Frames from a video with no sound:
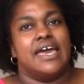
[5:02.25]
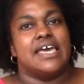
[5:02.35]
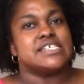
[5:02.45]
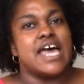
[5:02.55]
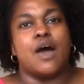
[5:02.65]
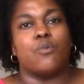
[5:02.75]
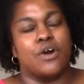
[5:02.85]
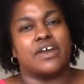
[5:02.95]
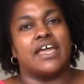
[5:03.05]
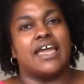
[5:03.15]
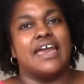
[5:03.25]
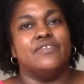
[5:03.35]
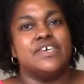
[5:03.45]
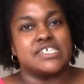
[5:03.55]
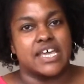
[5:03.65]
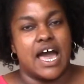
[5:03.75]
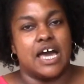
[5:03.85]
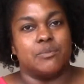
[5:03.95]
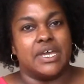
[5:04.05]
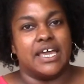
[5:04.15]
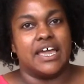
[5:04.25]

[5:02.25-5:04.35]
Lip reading: is not working in this economy.